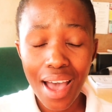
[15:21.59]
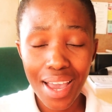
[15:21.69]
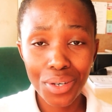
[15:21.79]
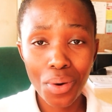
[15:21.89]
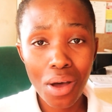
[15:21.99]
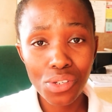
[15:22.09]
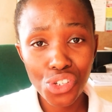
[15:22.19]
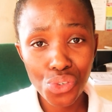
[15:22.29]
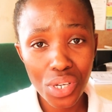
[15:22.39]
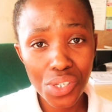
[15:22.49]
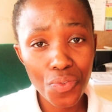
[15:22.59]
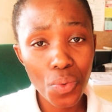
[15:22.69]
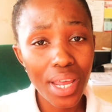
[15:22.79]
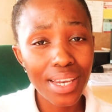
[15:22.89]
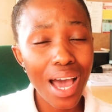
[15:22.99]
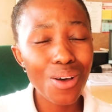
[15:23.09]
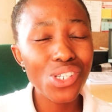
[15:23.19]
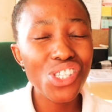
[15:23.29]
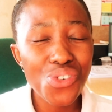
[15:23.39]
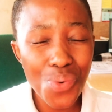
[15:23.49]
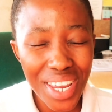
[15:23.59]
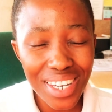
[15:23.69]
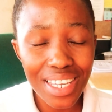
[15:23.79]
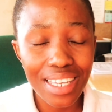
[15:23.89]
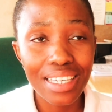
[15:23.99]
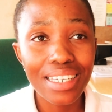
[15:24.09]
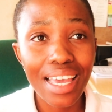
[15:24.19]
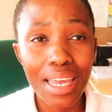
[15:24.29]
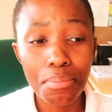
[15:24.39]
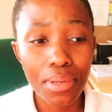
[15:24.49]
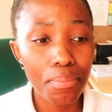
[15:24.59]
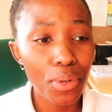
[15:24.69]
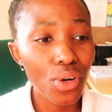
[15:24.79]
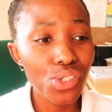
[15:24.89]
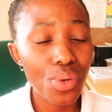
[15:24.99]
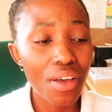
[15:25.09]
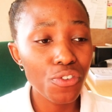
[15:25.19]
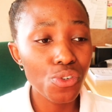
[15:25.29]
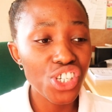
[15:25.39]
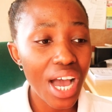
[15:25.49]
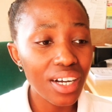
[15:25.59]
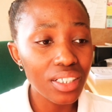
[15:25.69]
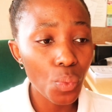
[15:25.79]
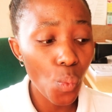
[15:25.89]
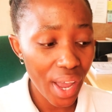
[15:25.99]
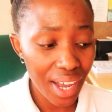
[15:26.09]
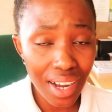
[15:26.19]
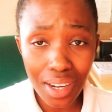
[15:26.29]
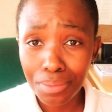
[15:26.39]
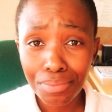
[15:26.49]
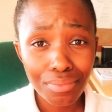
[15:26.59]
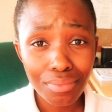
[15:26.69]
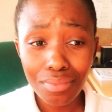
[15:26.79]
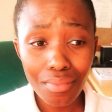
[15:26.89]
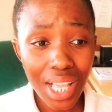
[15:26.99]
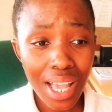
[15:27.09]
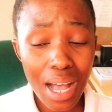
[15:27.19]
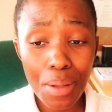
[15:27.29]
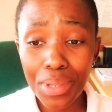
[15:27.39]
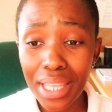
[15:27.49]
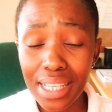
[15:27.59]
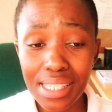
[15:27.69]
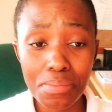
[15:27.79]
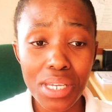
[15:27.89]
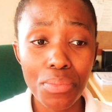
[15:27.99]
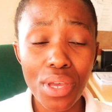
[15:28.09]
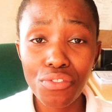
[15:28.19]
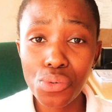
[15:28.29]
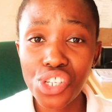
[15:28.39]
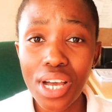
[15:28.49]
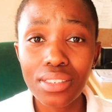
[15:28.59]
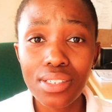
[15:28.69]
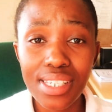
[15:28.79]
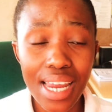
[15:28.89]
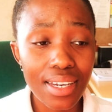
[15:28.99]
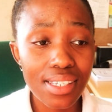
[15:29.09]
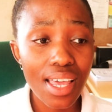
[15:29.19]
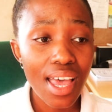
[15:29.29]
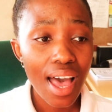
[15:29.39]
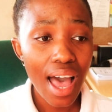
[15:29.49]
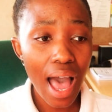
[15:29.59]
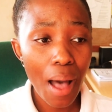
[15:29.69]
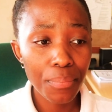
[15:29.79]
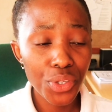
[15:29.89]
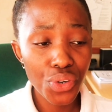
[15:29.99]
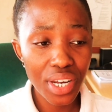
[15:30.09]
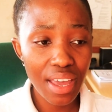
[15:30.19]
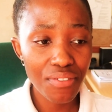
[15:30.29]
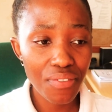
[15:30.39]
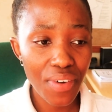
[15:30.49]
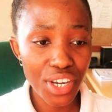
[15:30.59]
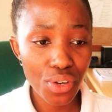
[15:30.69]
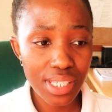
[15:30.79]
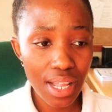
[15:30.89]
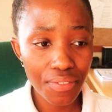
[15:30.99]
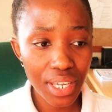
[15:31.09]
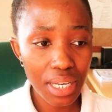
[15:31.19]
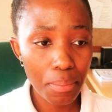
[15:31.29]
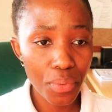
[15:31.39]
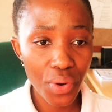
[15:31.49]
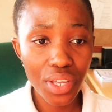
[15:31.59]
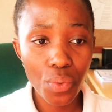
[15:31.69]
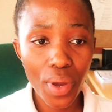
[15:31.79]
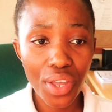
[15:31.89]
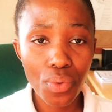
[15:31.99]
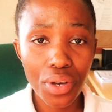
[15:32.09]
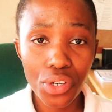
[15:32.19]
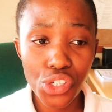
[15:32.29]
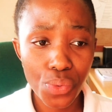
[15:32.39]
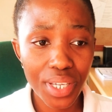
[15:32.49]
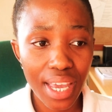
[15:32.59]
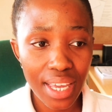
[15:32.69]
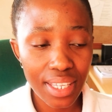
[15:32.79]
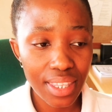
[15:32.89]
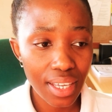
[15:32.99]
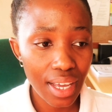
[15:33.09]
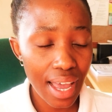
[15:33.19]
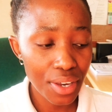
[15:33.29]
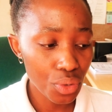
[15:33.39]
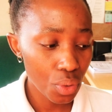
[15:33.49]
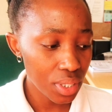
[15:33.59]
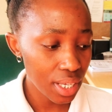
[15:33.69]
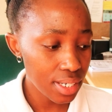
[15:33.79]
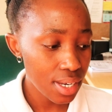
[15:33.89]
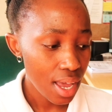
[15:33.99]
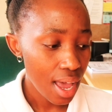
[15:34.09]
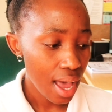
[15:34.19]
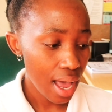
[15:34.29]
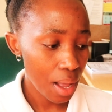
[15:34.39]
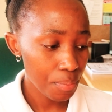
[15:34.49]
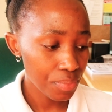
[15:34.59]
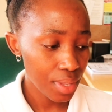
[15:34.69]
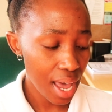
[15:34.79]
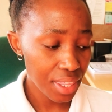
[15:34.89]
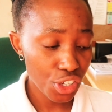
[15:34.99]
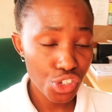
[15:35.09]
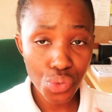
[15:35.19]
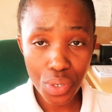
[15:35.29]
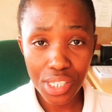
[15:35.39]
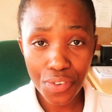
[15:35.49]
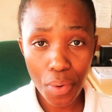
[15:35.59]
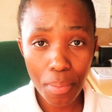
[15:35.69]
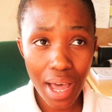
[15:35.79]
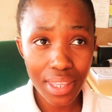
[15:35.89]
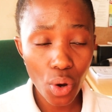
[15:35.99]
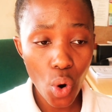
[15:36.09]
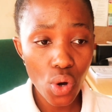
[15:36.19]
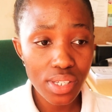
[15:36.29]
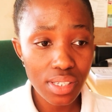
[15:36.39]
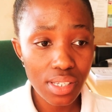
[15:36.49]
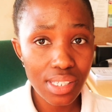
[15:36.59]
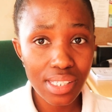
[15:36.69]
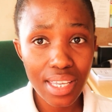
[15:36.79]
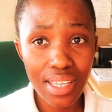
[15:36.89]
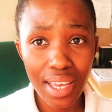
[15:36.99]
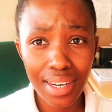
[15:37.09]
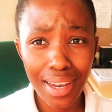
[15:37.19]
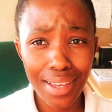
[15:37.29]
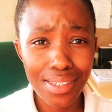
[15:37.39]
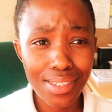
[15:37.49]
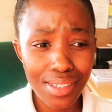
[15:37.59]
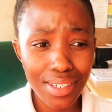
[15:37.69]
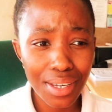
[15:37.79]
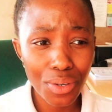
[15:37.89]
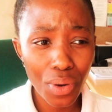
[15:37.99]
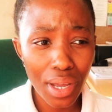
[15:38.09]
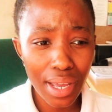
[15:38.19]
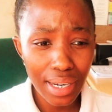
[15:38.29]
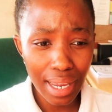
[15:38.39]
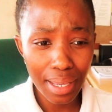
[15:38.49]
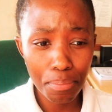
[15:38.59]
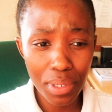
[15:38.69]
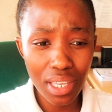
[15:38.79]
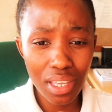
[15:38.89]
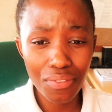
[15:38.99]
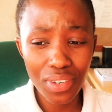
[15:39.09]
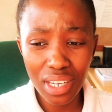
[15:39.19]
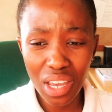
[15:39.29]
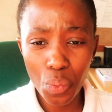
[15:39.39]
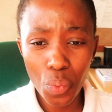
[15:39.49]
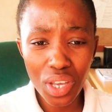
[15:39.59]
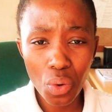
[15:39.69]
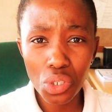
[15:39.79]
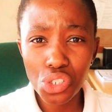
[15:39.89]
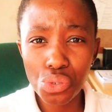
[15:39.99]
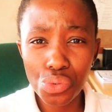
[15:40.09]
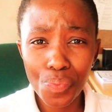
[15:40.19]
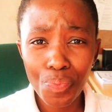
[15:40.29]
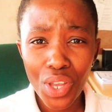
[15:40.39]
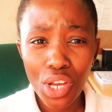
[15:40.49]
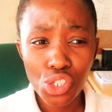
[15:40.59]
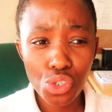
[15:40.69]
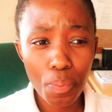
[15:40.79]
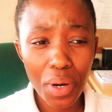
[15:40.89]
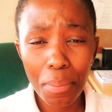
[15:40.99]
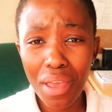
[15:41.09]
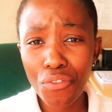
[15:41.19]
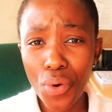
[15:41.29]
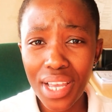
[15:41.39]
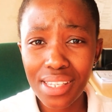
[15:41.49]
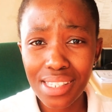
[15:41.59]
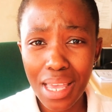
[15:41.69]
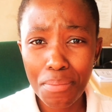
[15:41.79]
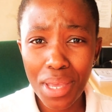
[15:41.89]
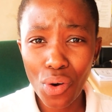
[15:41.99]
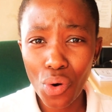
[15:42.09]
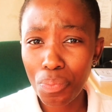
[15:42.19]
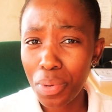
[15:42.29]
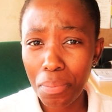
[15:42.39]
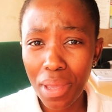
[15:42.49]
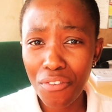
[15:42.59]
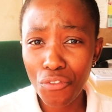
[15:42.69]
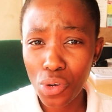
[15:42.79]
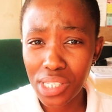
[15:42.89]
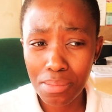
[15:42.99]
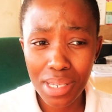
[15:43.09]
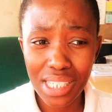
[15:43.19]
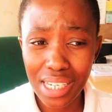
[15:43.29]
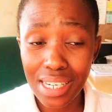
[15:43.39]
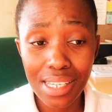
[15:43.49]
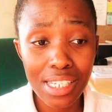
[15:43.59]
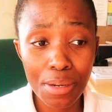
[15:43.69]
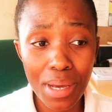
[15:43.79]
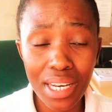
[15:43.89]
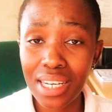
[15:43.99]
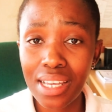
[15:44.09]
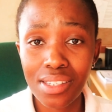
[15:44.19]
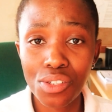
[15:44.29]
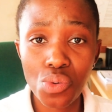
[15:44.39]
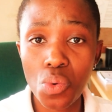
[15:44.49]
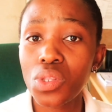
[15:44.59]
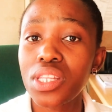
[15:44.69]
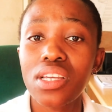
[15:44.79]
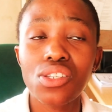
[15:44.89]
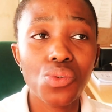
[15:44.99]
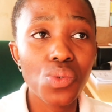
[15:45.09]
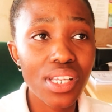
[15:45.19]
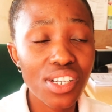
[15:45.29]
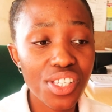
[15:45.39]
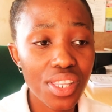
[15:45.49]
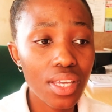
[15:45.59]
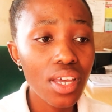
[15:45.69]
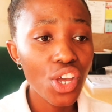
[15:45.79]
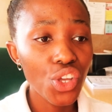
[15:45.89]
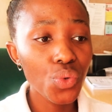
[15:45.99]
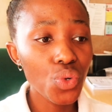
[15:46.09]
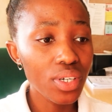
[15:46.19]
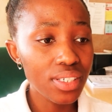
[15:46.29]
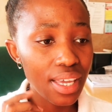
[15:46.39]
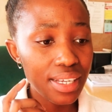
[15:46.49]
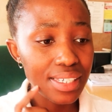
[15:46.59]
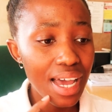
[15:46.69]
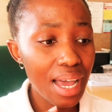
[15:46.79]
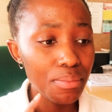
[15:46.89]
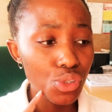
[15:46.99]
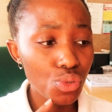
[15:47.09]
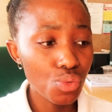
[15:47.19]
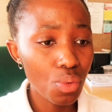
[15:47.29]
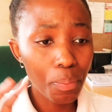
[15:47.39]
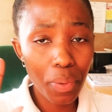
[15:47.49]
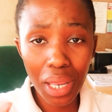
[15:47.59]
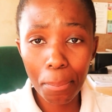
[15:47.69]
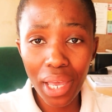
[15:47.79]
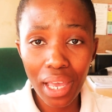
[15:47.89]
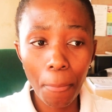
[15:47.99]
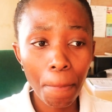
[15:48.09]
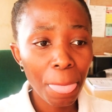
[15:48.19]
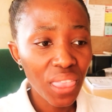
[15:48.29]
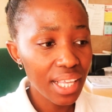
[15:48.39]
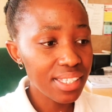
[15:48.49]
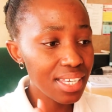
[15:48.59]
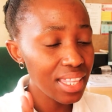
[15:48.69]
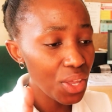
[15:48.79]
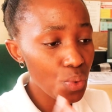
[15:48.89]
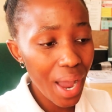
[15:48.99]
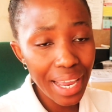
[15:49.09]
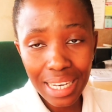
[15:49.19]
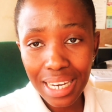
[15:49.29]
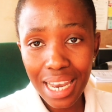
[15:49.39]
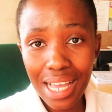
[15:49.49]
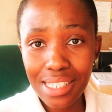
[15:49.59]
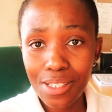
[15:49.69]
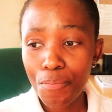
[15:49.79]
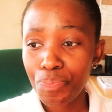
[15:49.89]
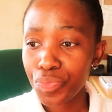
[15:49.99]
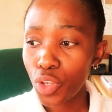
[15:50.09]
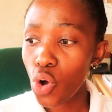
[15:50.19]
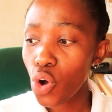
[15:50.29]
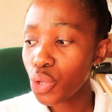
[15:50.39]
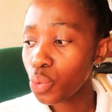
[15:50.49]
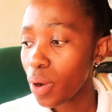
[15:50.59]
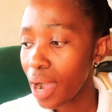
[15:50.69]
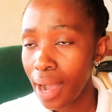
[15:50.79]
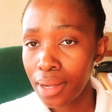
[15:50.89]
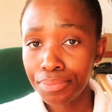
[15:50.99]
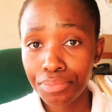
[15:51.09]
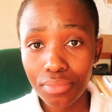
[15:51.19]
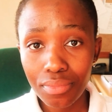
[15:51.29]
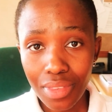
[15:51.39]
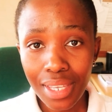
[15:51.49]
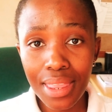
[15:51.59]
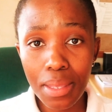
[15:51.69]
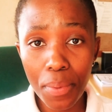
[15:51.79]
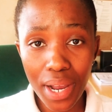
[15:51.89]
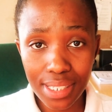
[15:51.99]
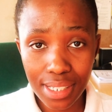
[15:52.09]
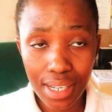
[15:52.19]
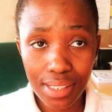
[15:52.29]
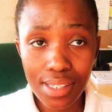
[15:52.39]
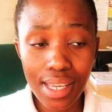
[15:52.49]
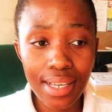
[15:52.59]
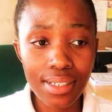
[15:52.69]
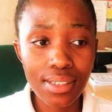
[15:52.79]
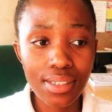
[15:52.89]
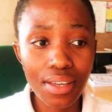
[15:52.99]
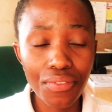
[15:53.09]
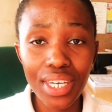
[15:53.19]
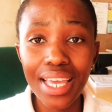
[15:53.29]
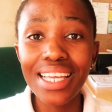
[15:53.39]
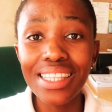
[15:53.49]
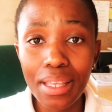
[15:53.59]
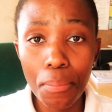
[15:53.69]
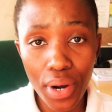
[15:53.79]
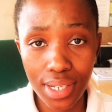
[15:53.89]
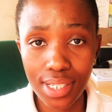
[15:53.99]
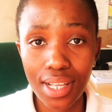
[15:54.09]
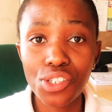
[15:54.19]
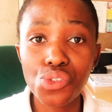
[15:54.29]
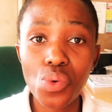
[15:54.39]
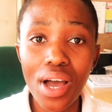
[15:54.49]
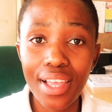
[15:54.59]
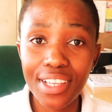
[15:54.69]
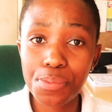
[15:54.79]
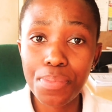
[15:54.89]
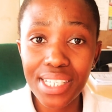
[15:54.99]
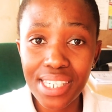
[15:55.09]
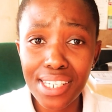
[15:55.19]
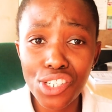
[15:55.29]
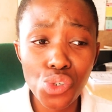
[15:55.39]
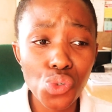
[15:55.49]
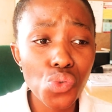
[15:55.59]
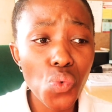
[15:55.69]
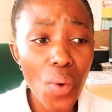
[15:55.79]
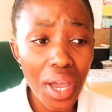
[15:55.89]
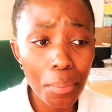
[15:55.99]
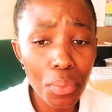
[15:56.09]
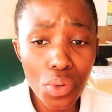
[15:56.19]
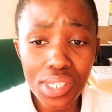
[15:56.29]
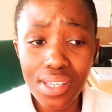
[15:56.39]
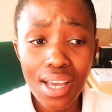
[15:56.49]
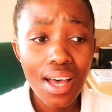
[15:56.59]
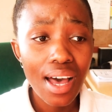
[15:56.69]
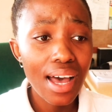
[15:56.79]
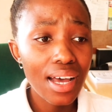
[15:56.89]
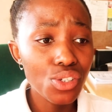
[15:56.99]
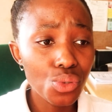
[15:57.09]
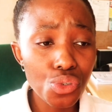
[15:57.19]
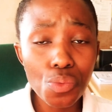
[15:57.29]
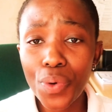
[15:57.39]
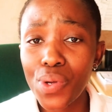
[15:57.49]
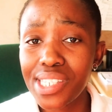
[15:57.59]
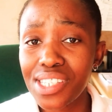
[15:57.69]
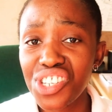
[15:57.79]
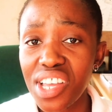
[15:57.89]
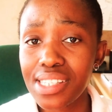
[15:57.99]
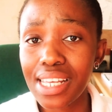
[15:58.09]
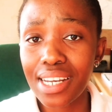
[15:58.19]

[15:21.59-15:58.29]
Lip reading: I know how stressful and how straining it can be, because you have to juggle work. At the same time, you have to juggle studies. You don't ever find yourself in a break where you are not doing anything. I know that other students from other courses, they can sit at be given a week or two to prepare for exam or prepare for semester test. But in nursing school, there is no such thing. You don't get time to prepare. It's either you are in class or you are at the practicals, and even in the practicals you are expected to do workbooks, to do procedures.